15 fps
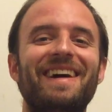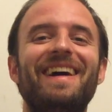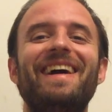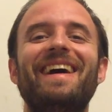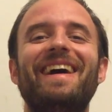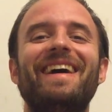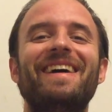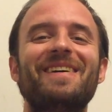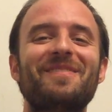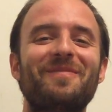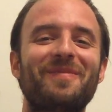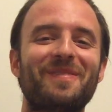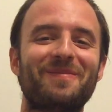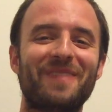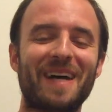Hi,
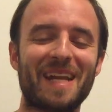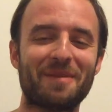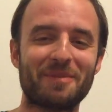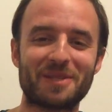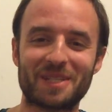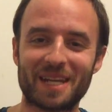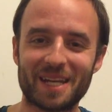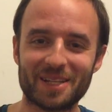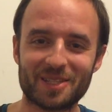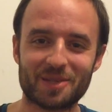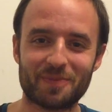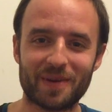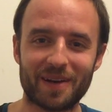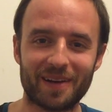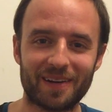my name is Nate
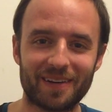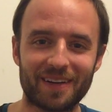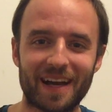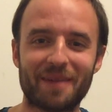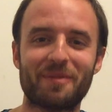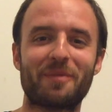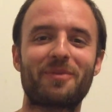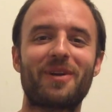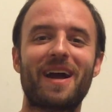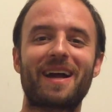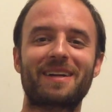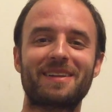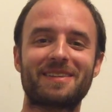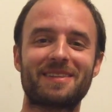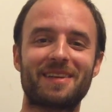Speare. I'm a
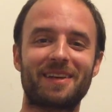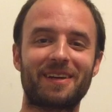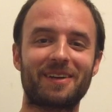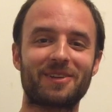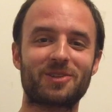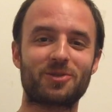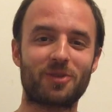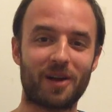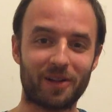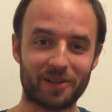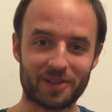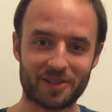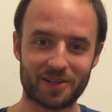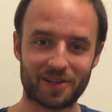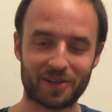practicing
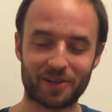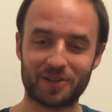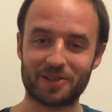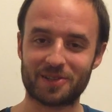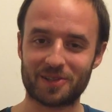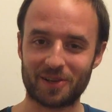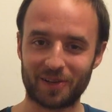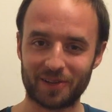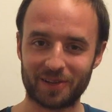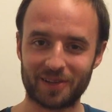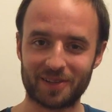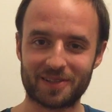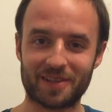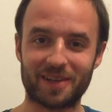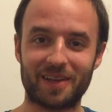astrologer,
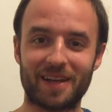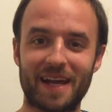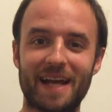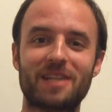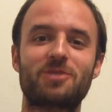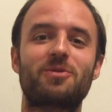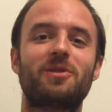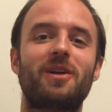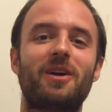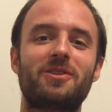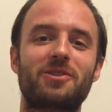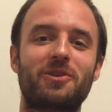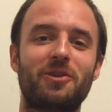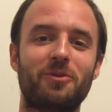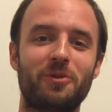consultant, and
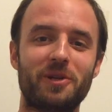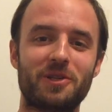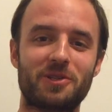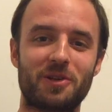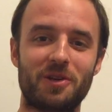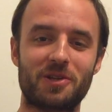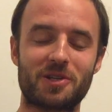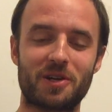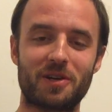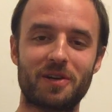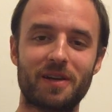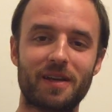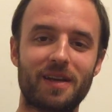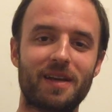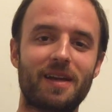astrological
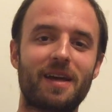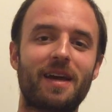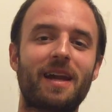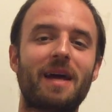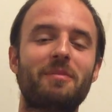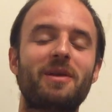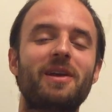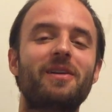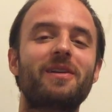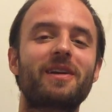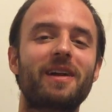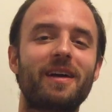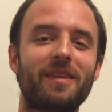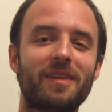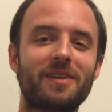researcher, and I'm here
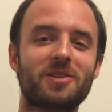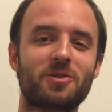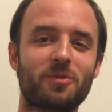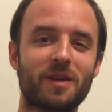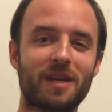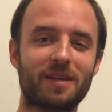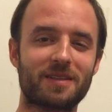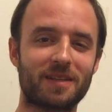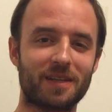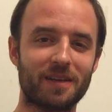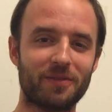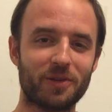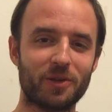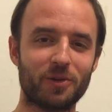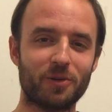again this week to
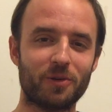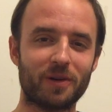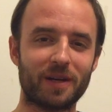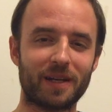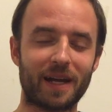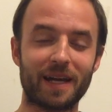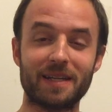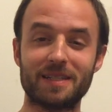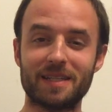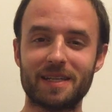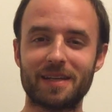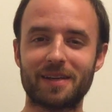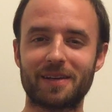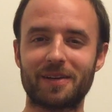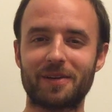give you an
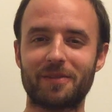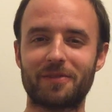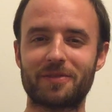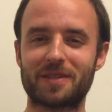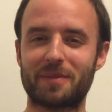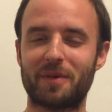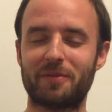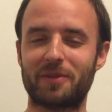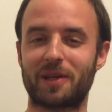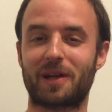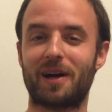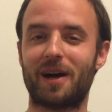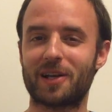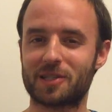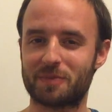idea of some of the
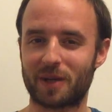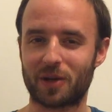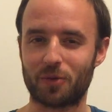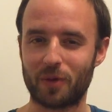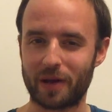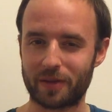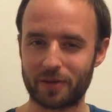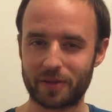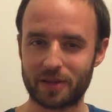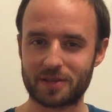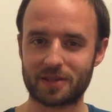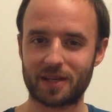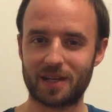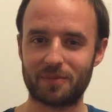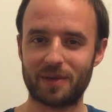cosmic weather
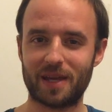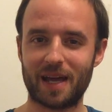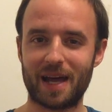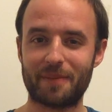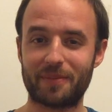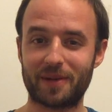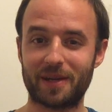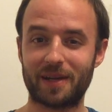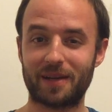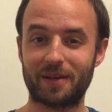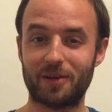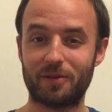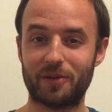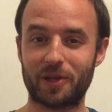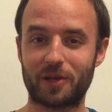that's going to be
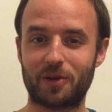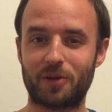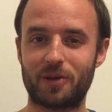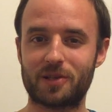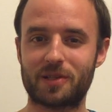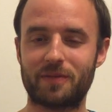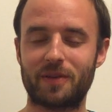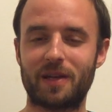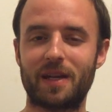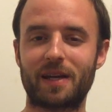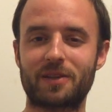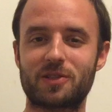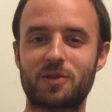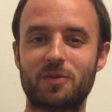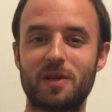happening over the course of the
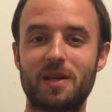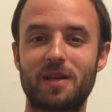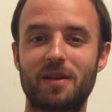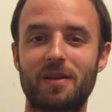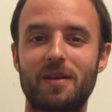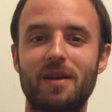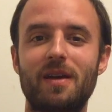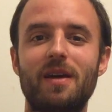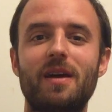next week,